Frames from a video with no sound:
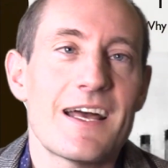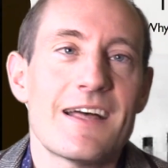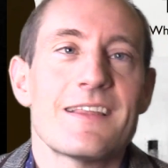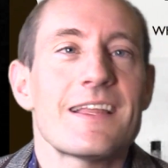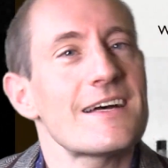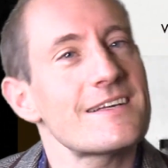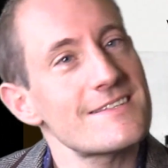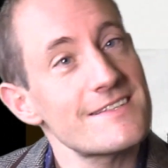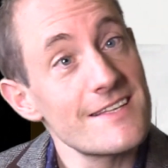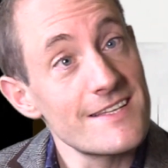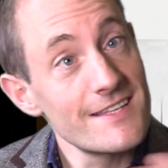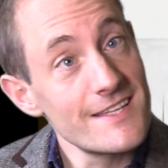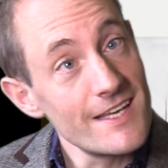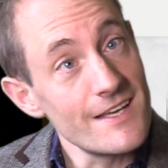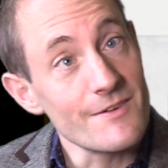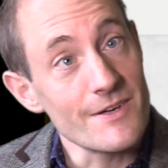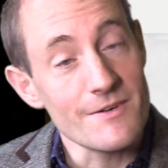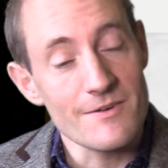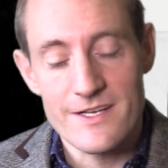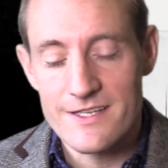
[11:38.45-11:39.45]
And that's the
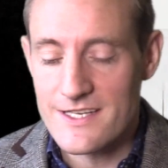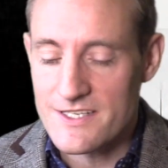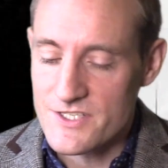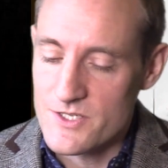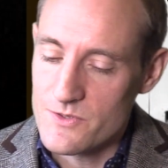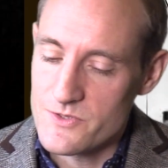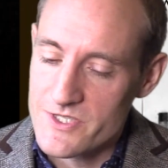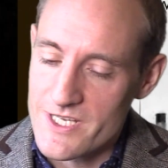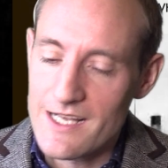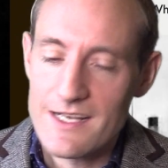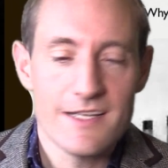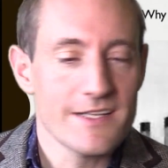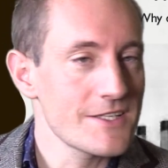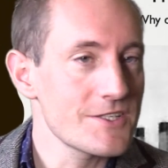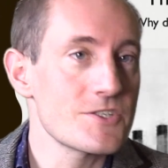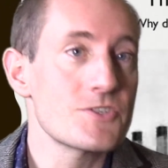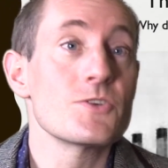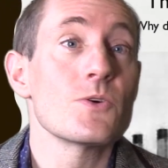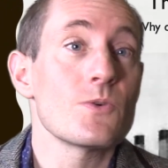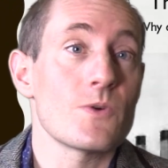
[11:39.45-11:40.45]
theory, right? That's you telling the
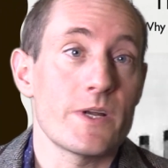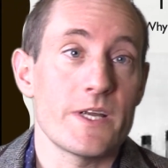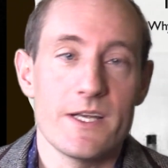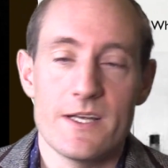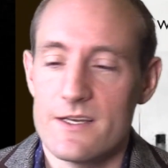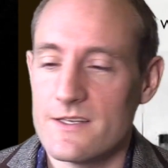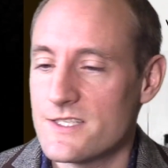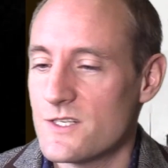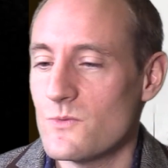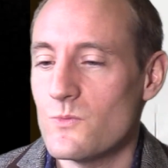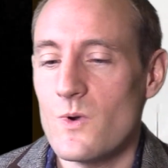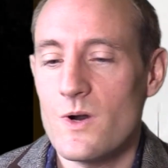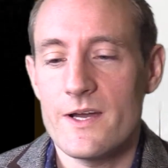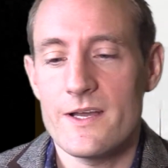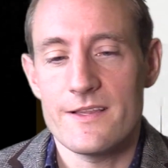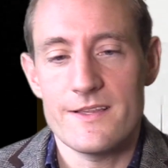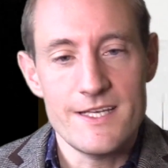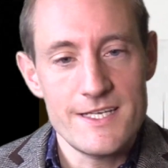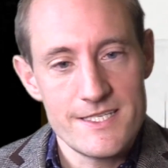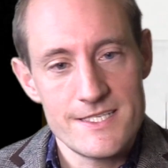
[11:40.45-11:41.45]
story as to
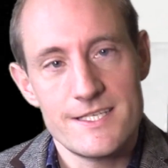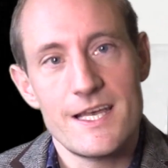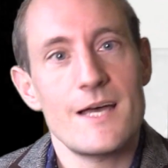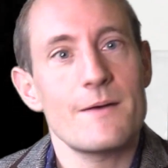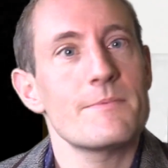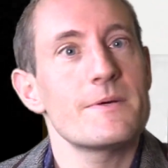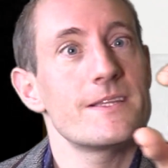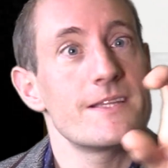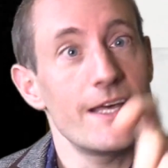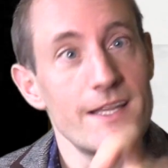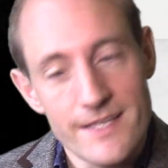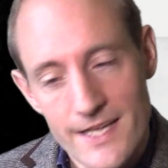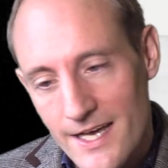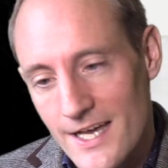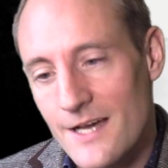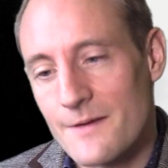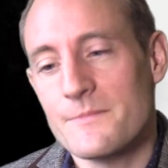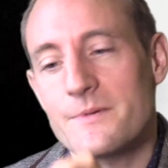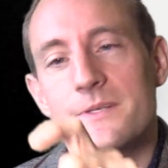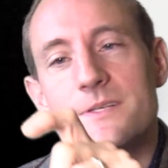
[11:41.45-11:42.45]
why this happened, then that
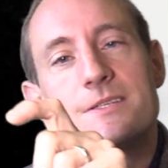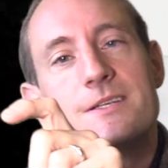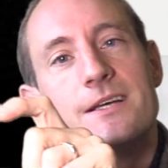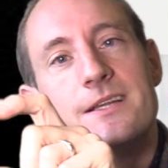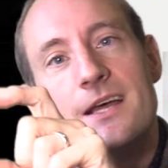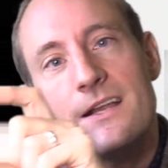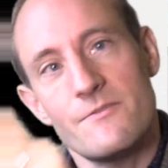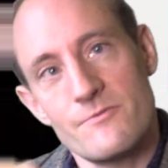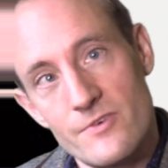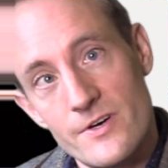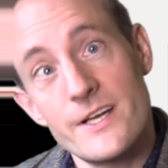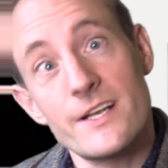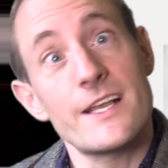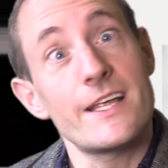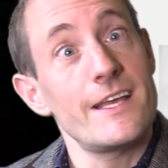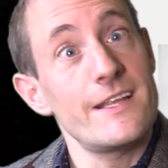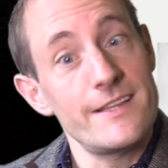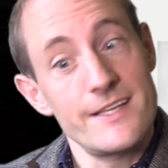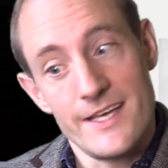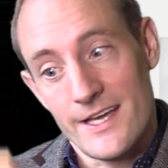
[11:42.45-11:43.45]
happened, and then
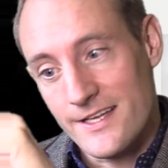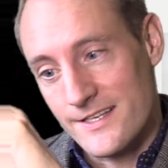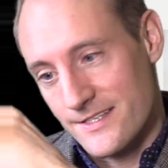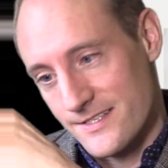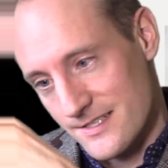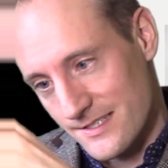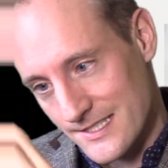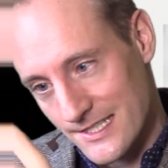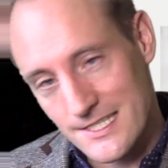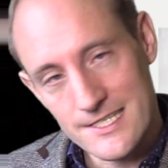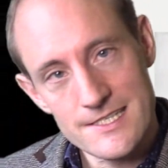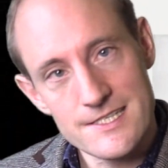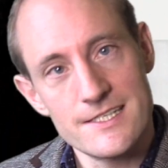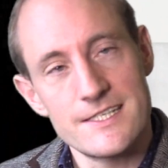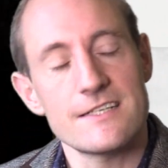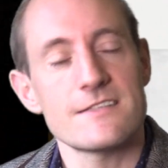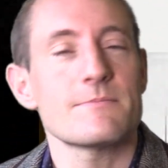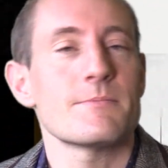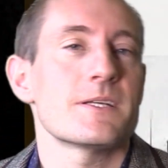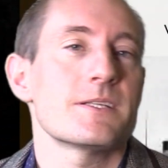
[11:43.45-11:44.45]
finally, in the end,
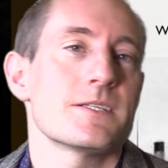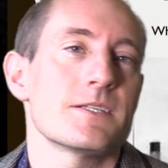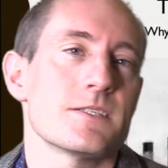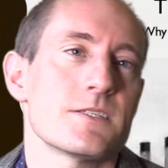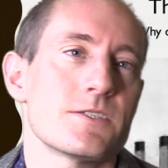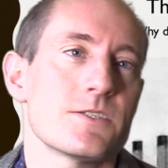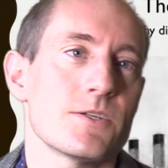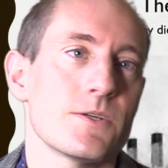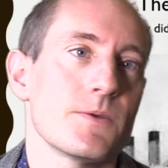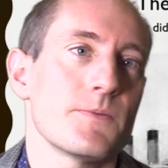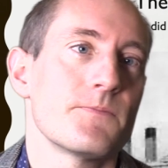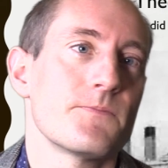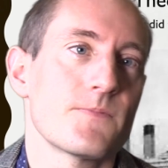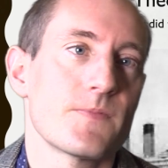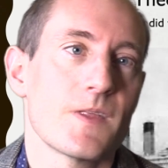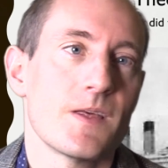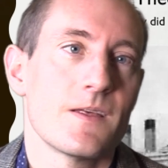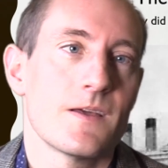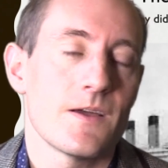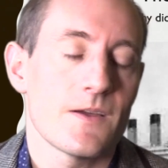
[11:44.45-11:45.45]
it splits into two.
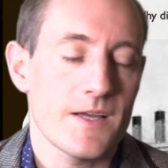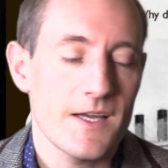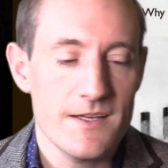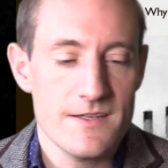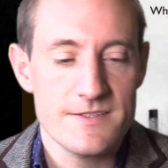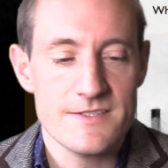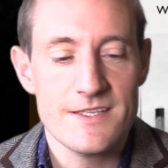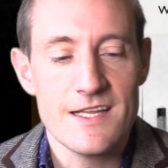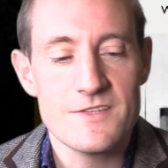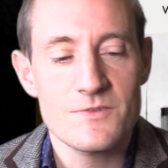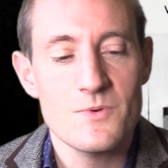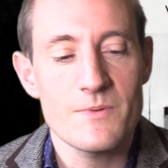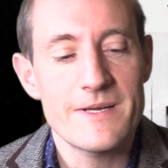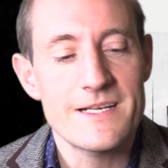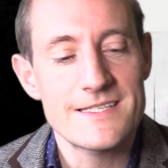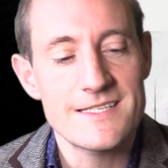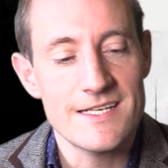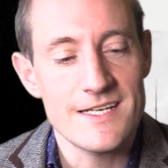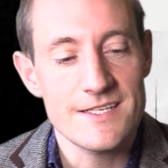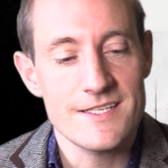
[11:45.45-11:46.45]
Okay, so that's what
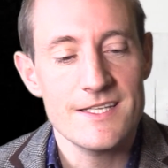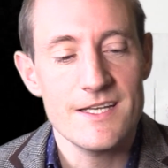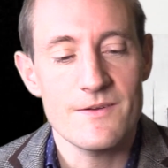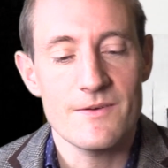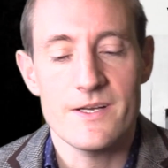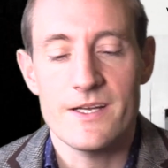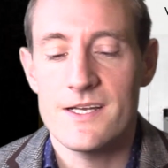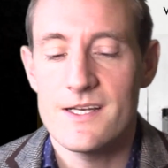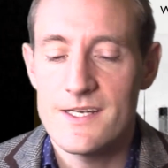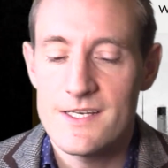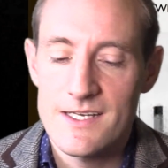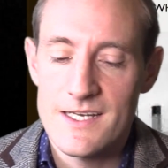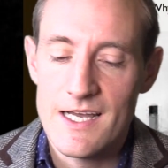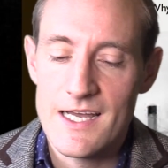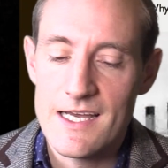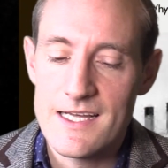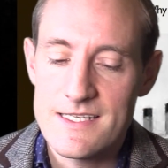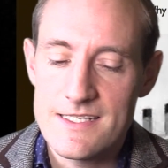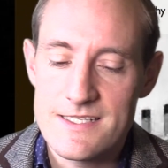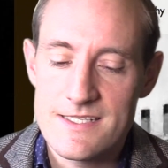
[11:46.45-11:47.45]
makes it a theory.
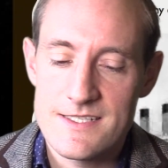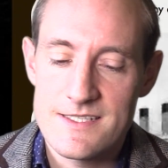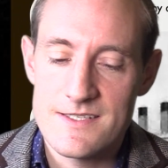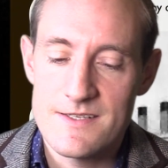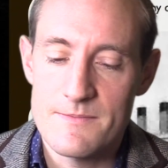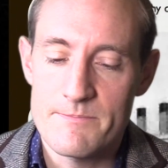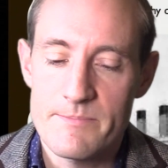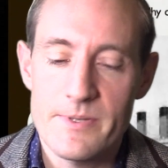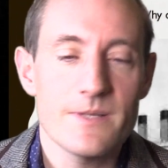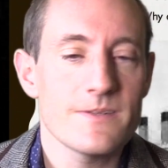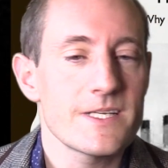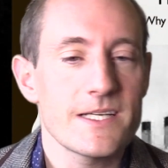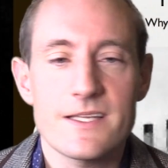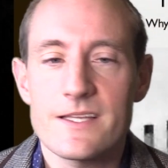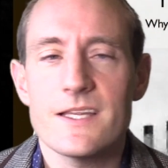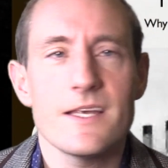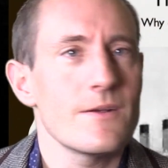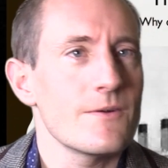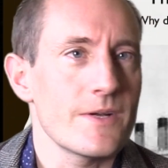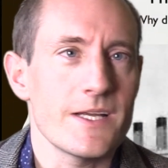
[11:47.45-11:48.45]
And building
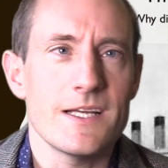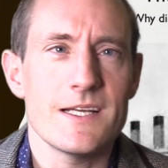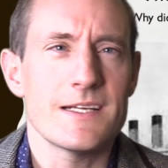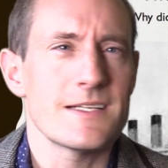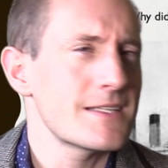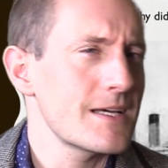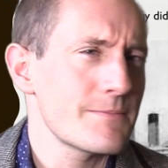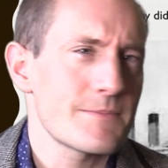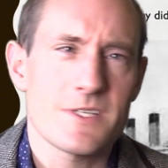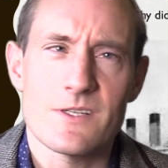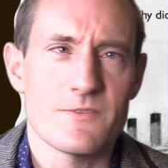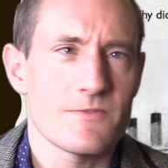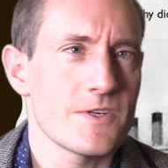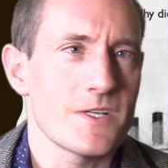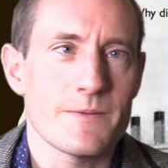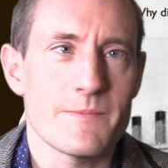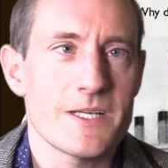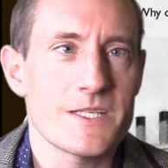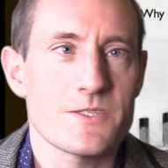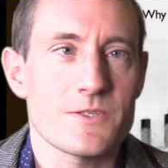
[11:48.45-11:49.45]
theory is absolutely
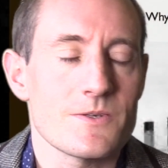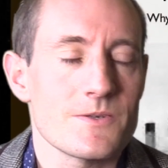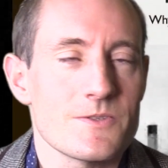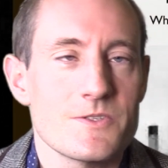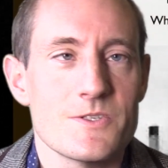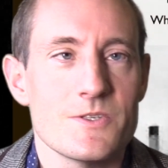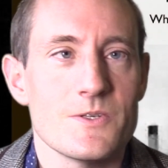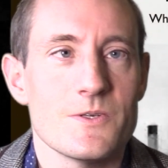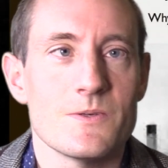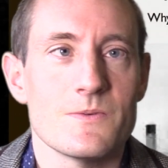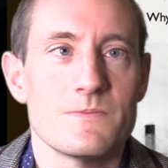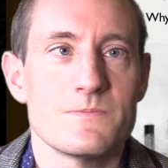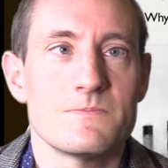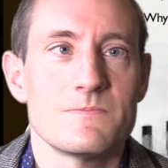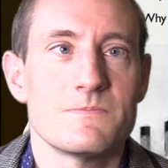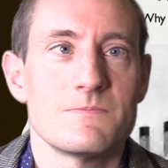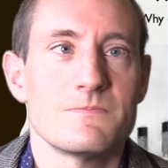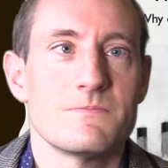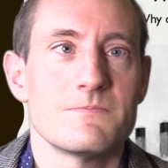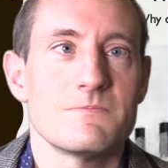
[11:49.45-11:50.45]
fundamental to
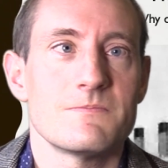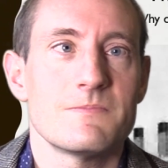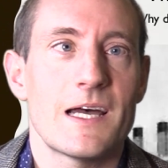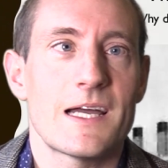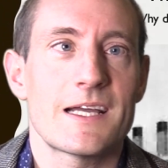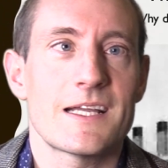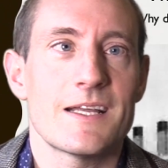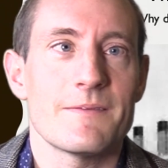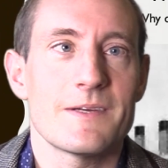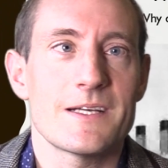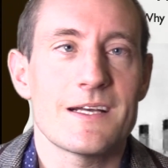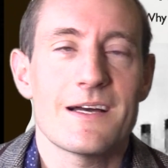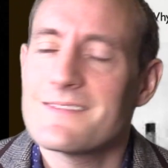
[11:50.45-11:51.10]
academic.